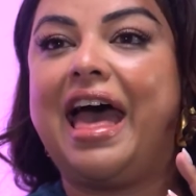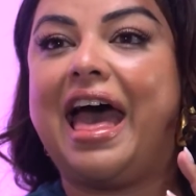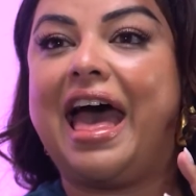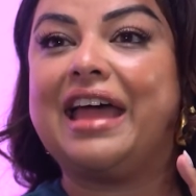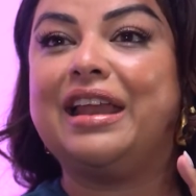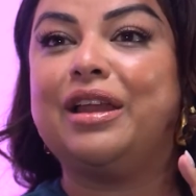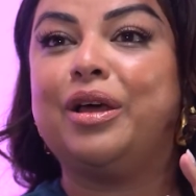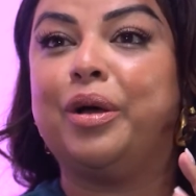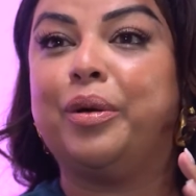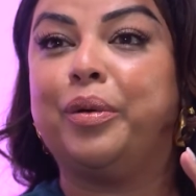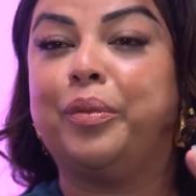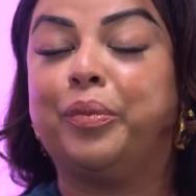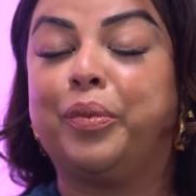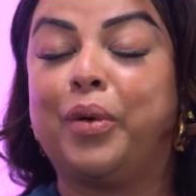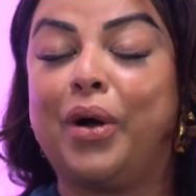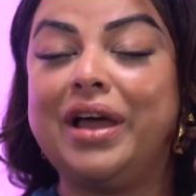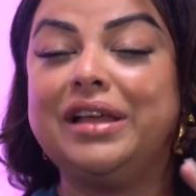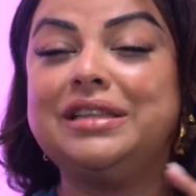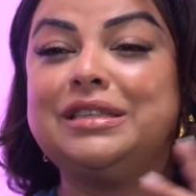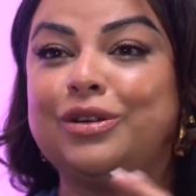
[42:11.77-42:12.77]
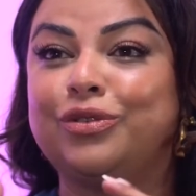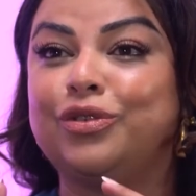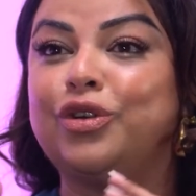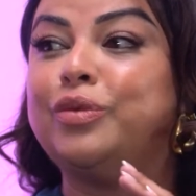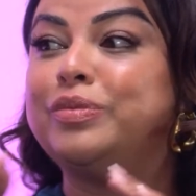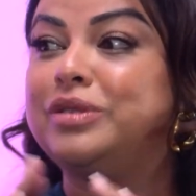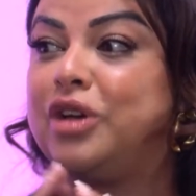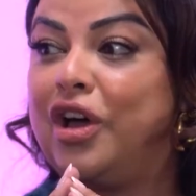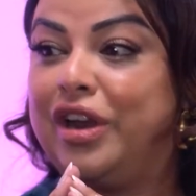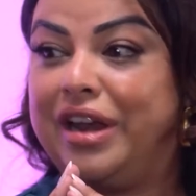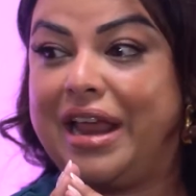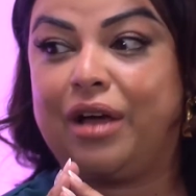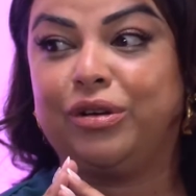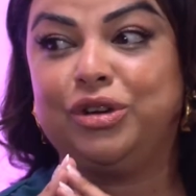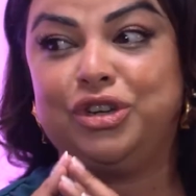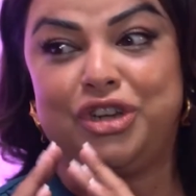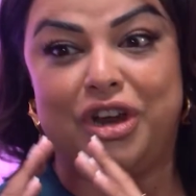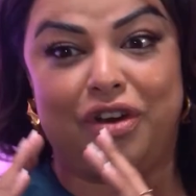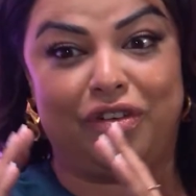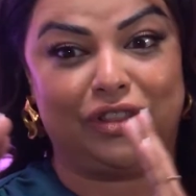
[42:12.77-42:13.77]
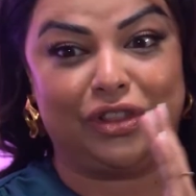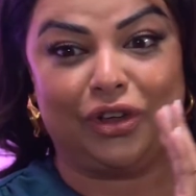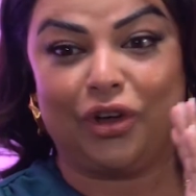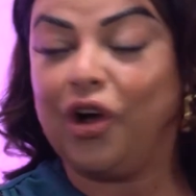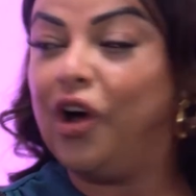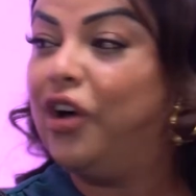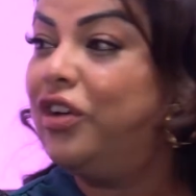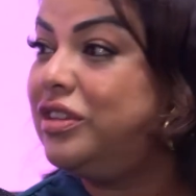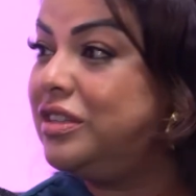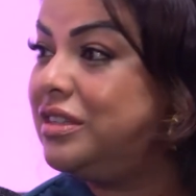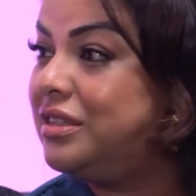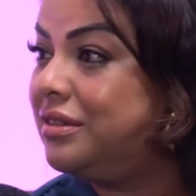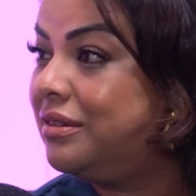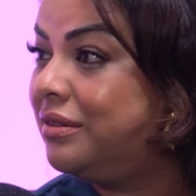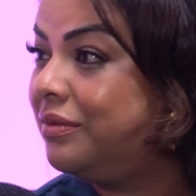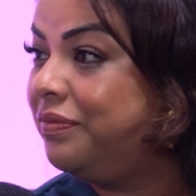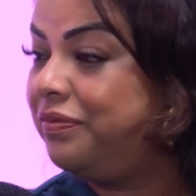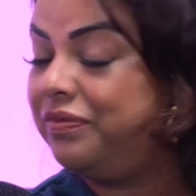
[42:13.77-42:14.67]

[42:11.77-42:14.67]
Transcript: And brides and grooms are now sharing the costs.